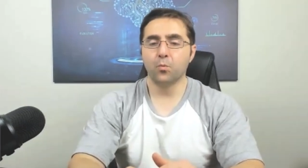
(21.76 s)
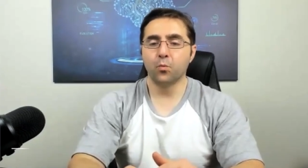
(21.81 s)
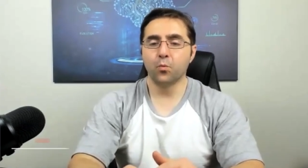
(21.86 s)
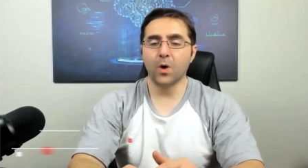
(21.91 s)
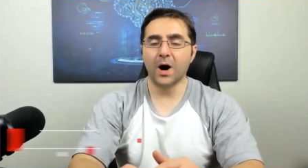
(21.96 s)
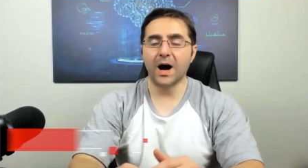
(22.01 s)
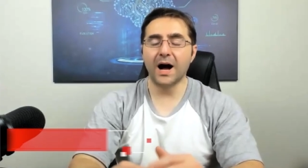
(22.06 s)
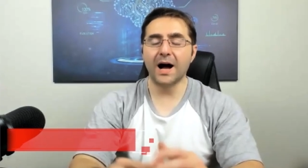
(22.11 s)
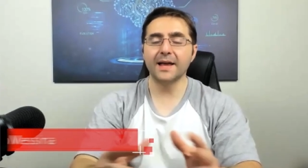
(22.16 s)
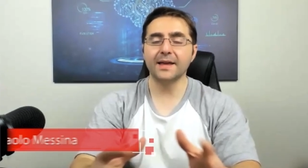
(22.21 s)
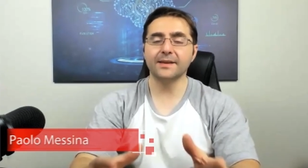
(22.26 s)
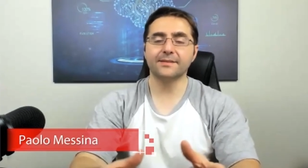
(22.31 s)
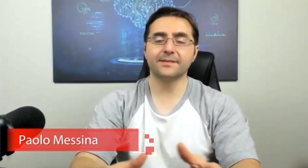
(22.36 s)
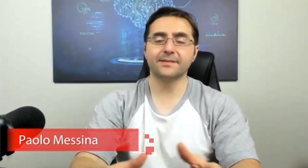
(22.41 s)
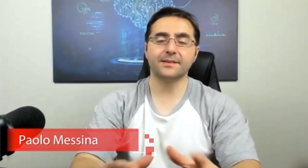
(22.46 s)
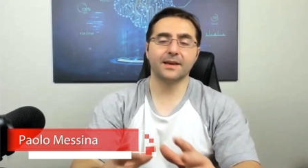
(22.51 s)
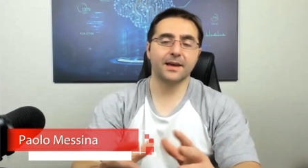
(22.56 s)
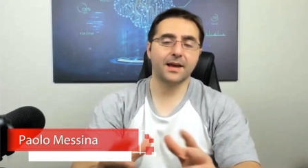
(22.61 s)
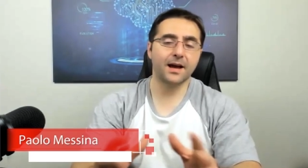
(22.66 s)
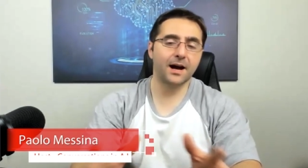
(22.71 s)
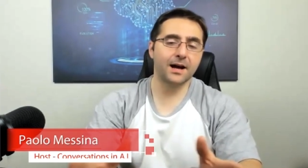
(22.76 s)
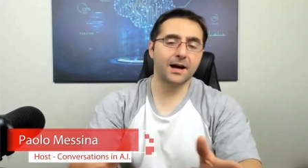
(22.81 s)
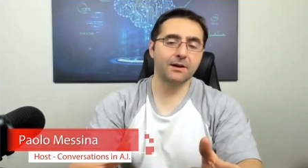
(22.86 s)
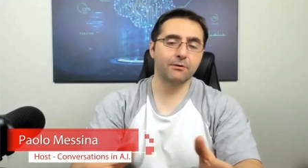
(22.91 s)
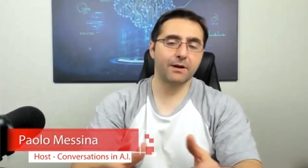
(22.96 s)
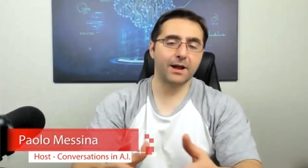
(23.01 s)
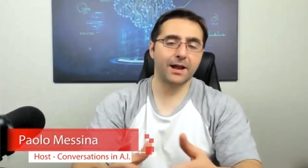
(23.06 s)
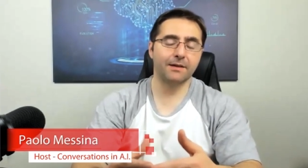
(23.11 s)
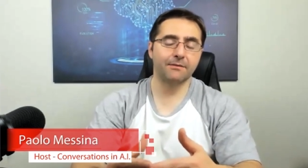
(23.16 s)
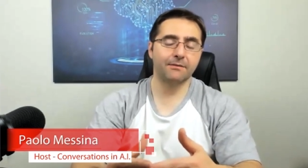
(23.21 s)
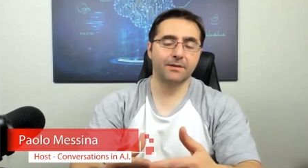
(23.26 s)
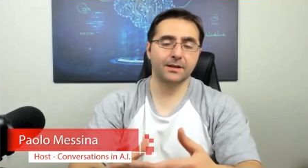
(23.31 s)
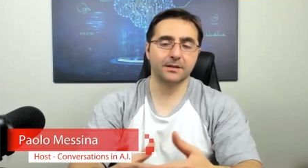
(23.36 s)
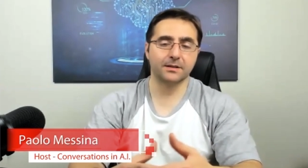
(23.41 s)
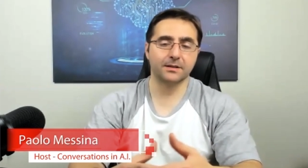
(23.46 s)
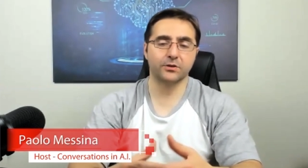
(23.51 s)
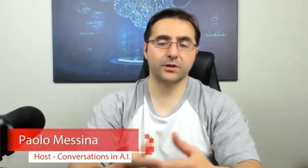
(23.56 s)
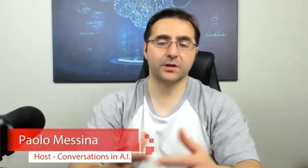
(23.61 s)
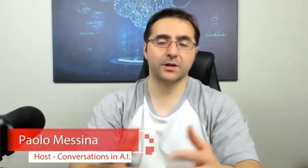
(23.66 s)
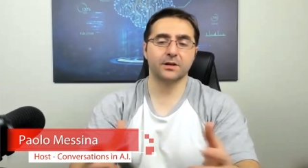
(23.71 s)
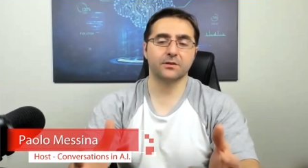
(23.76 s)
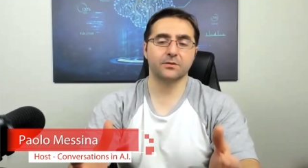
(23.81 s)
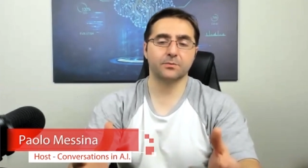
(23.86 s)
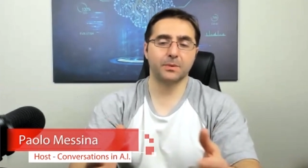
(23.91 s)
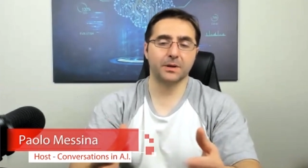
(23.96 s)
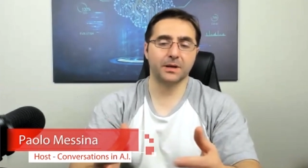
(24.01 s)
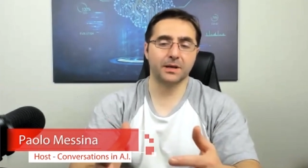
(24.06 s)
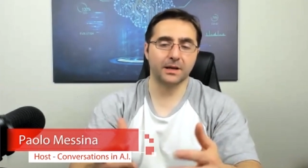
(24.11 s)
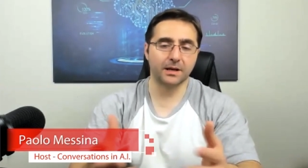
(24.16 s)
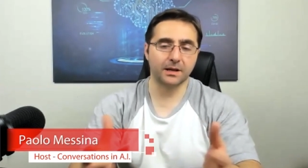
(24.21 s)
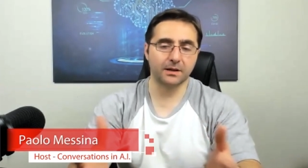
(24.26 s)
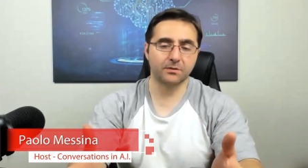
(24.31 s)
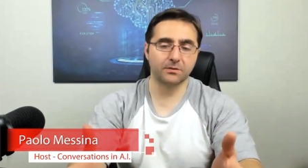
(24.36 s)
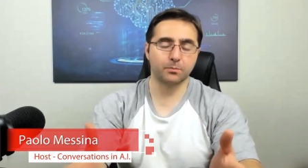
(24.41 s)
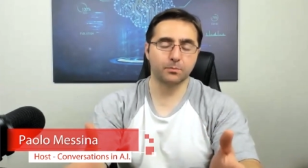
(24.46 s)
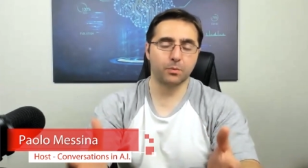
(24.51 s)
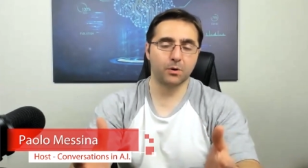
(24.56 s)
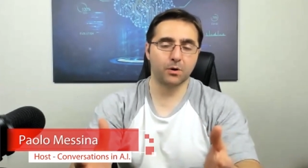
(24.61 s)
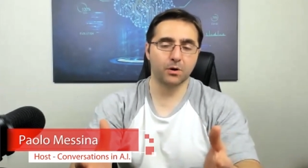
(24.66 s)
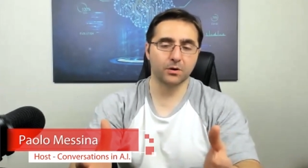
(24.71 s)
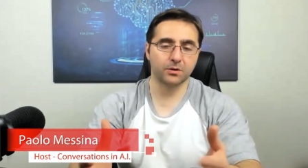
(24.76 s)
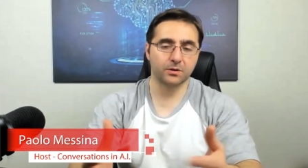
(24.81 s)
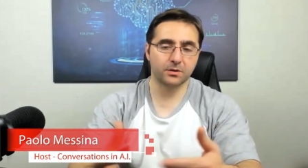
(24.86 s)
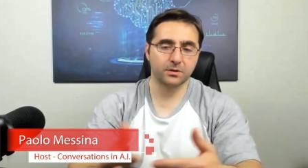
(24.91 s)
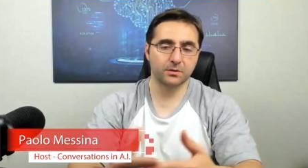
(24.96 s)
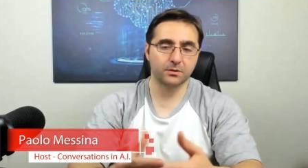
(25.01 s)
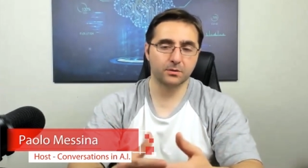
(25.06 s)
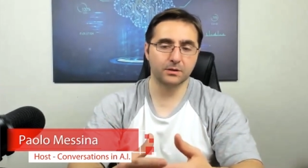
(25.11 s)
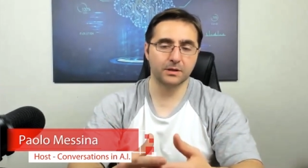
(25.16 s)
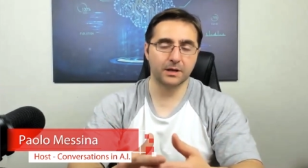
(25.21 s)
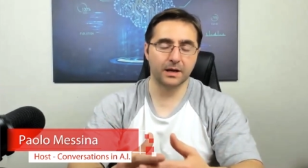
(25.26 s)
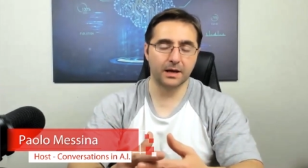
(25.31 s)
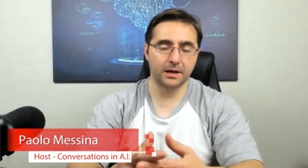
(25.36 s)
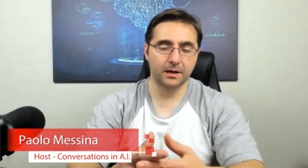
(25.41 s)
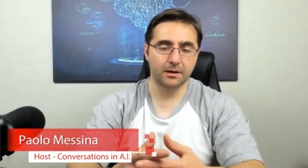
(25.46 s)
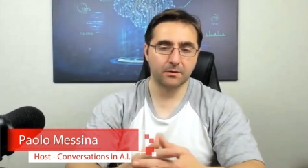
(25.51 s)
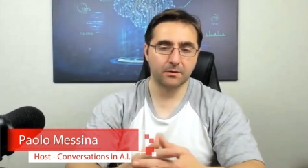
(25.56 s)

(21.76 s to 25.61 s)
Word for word: Why is AI relevant, generally speaking, in sport today?